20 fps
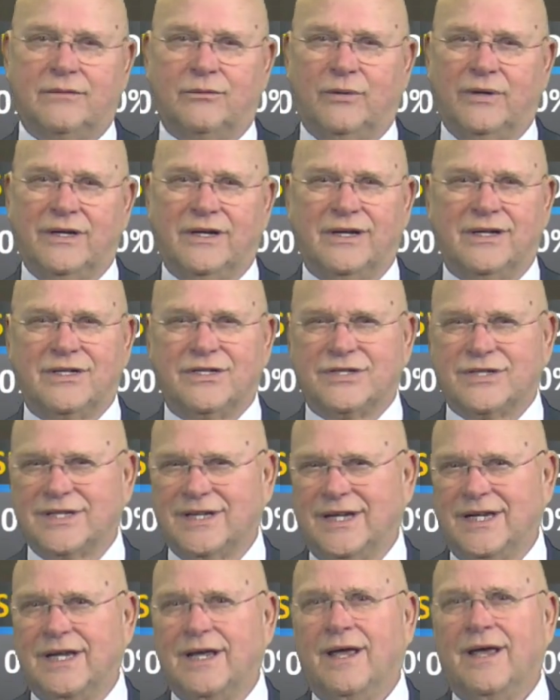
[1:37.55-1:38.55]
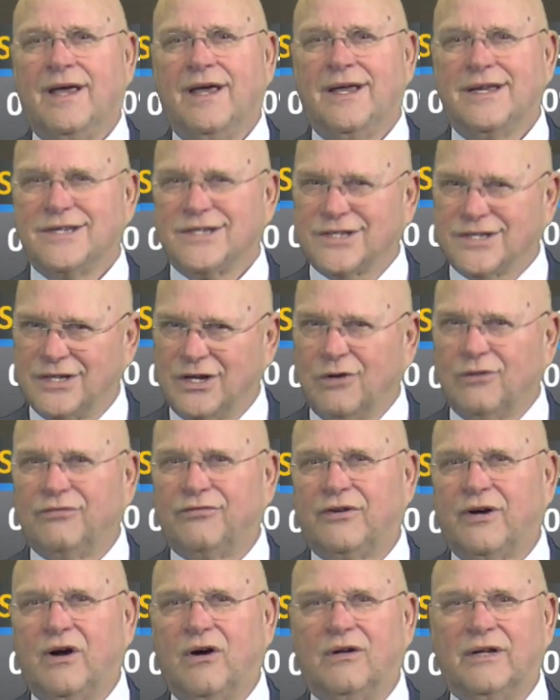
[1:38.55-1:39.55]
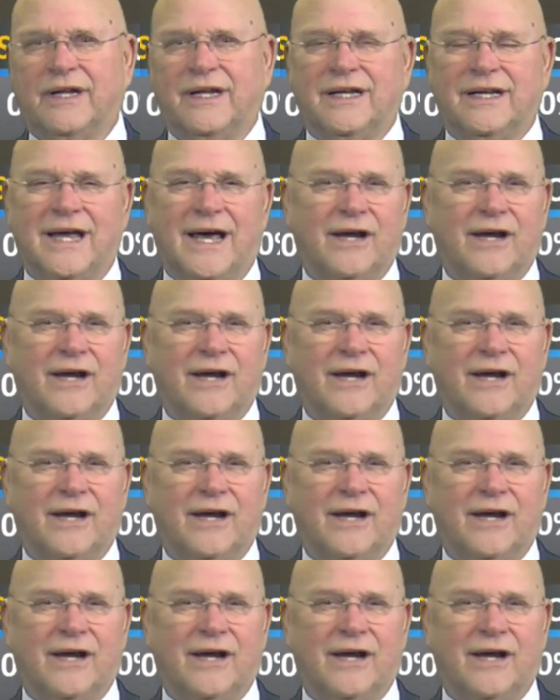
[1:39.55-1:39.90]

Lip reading: We could see snow falling.